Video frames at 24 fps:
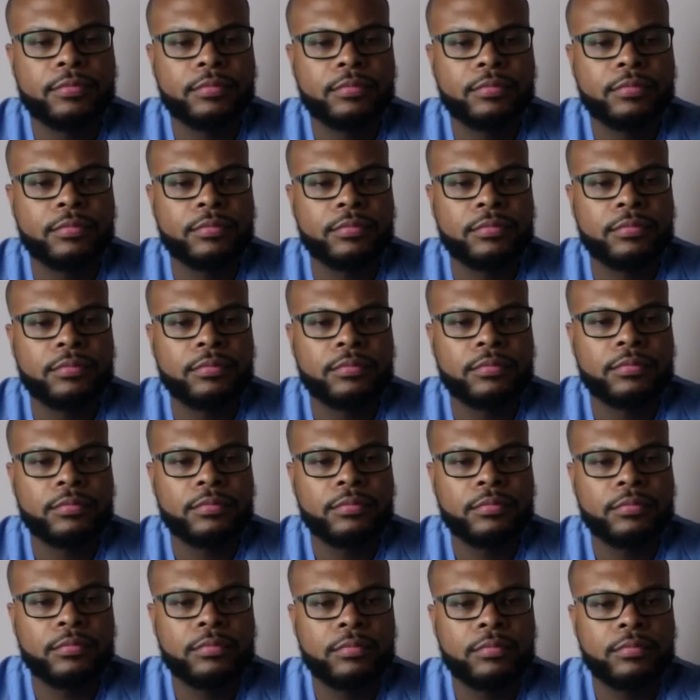
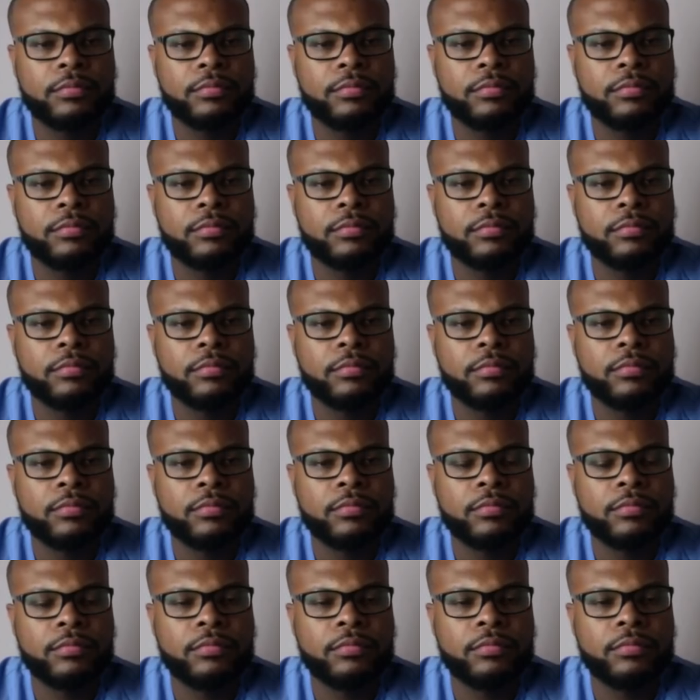
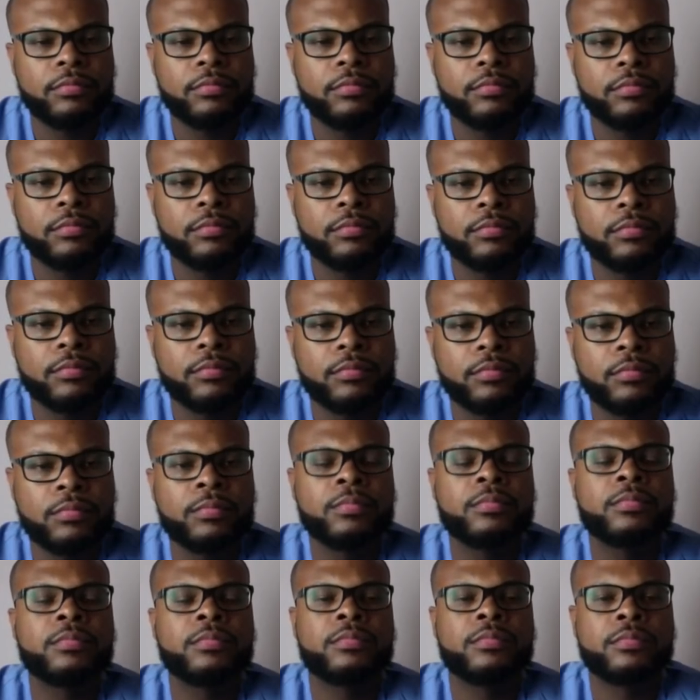
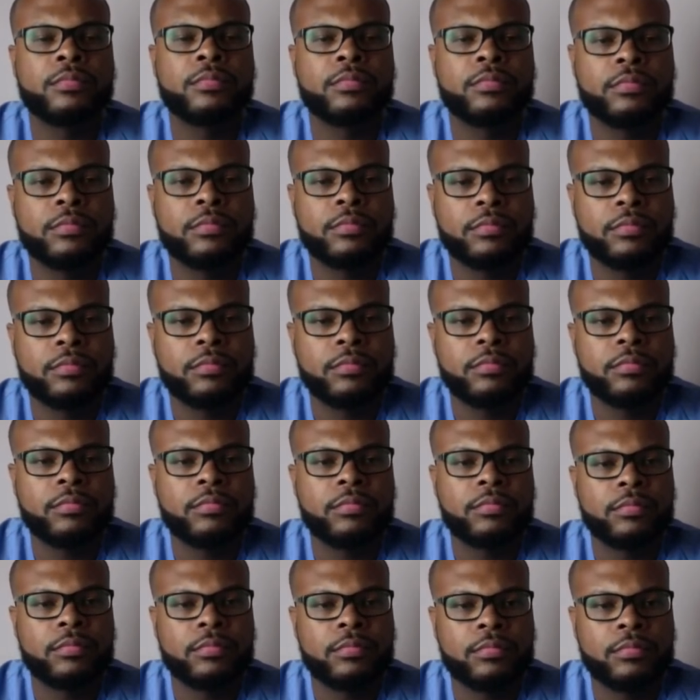
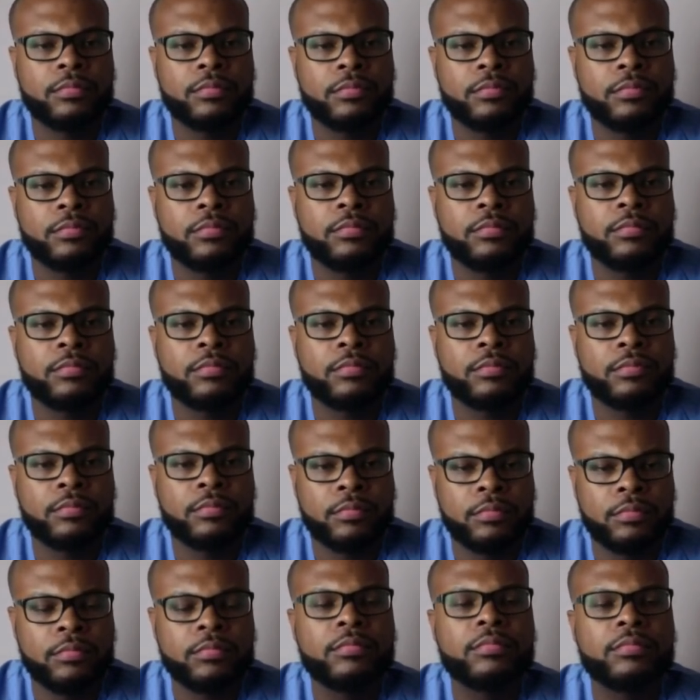
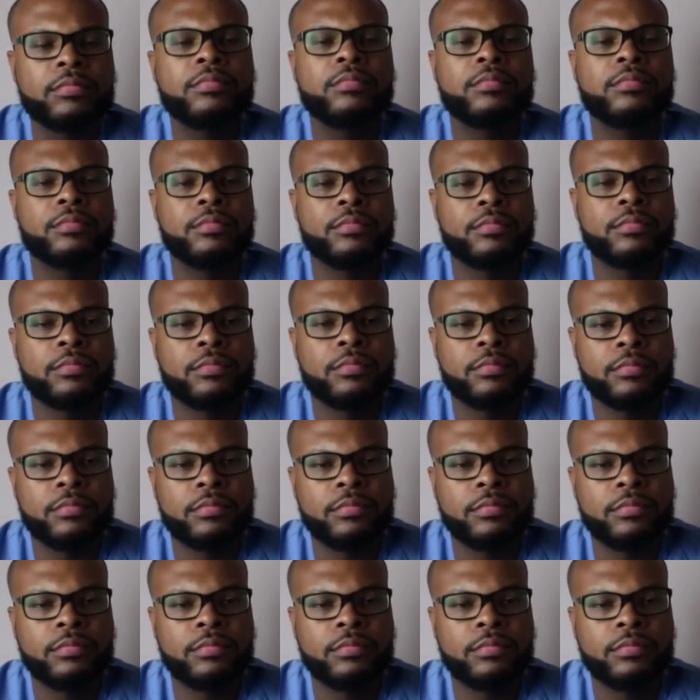No words are spoken by the person on screen.